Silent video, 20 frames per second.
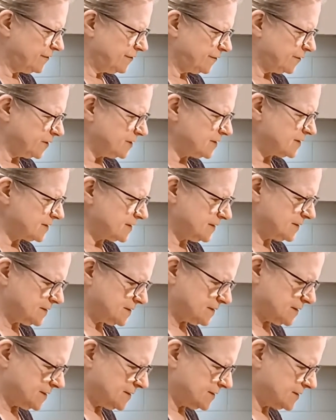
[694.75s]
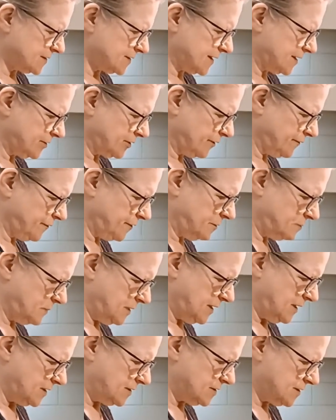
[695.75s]
for instance, instead of the
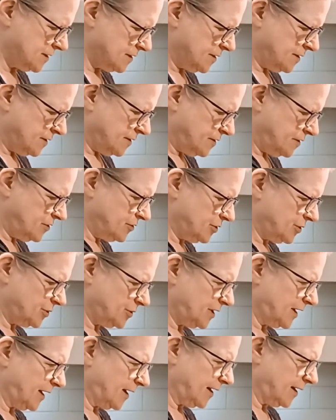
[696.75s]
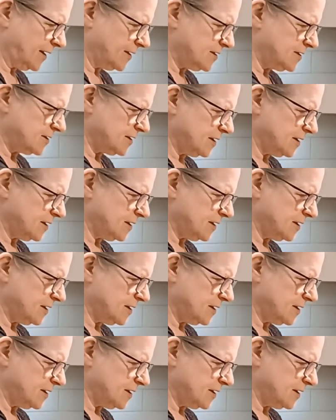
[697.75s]
meat, you could add